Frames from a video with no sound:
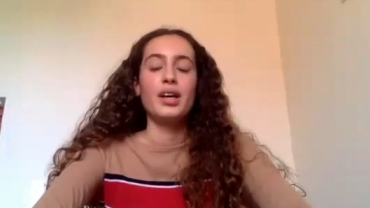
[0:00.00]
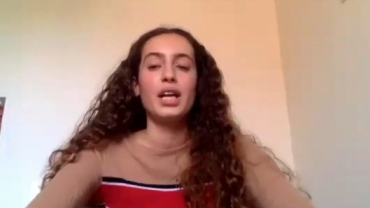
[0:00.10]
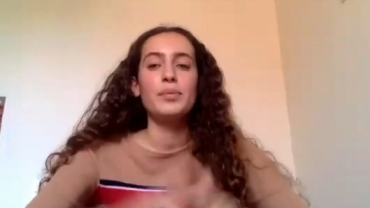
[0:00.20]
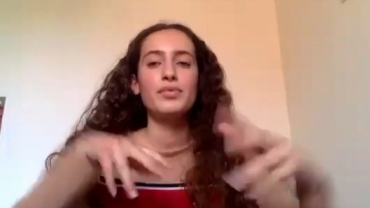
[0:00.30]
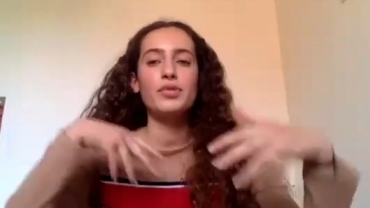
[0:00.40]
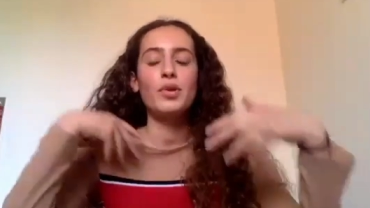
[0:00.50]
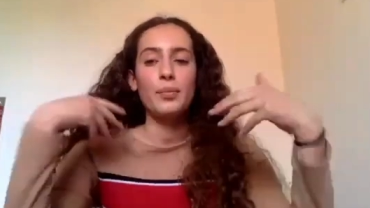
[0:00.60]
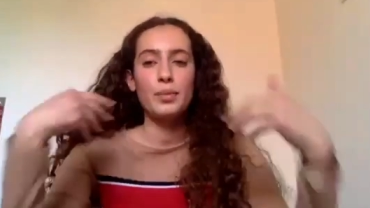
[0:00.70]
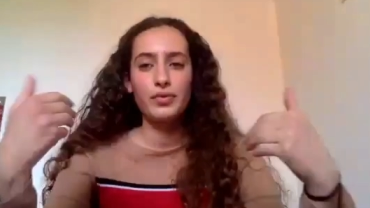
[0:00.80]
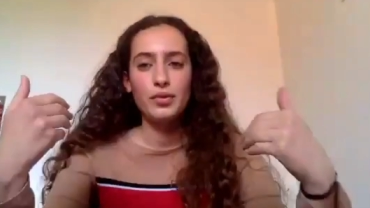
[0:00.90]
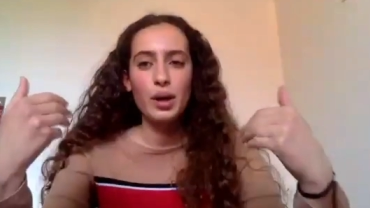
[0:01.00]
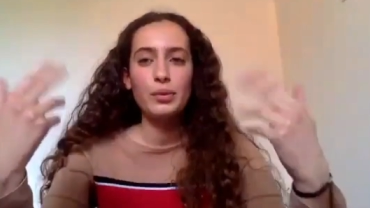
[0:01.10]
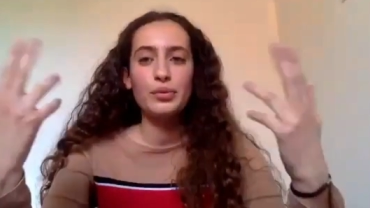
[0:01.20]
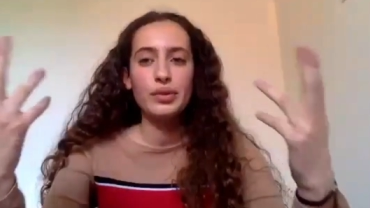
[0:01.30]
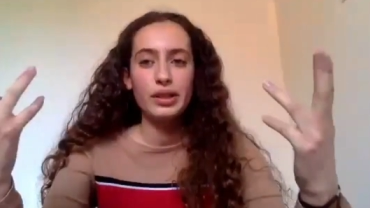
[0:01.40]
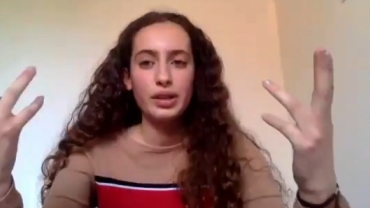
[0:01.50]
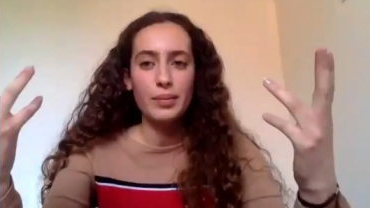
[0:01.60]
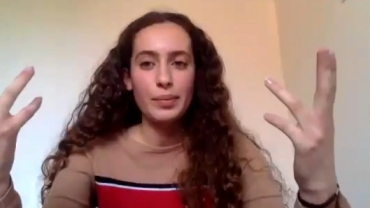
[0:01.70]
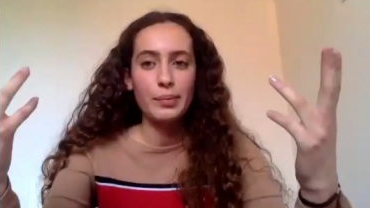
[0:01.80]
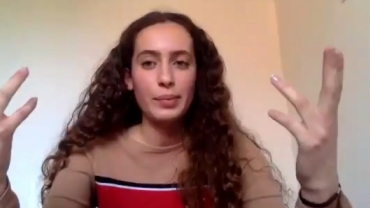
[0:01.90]
Like before, before I would read
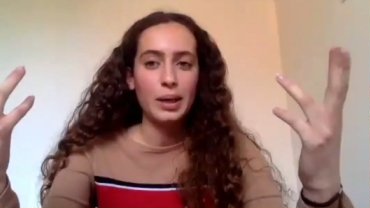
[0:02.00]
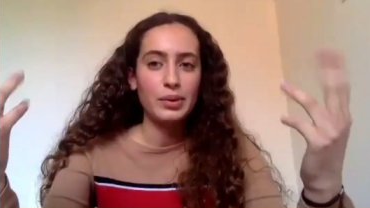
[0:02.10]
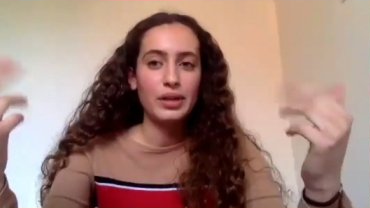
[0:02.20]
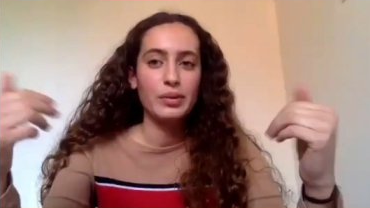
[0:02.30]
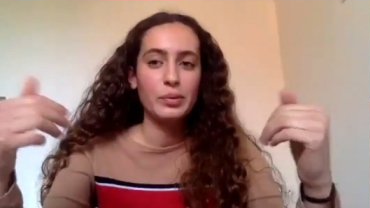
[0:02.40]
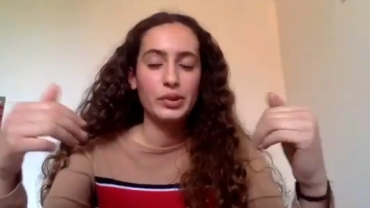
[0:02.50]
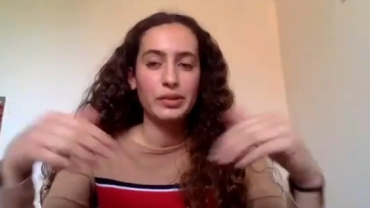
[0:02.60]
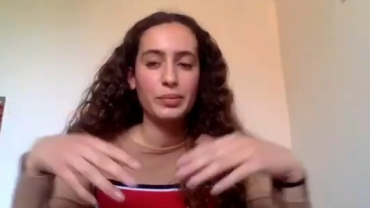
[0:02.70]
my Bible every morning,